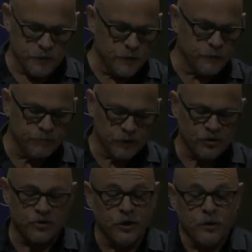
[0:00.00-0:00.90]
it
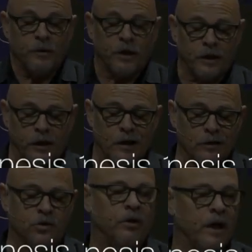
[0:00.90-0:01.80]
says, In the beginning,
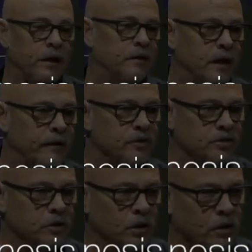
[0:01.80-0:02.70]
God created the heavens
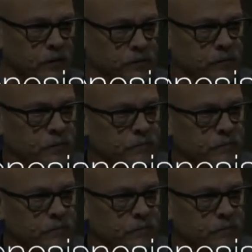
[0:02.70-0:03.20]
and the earth.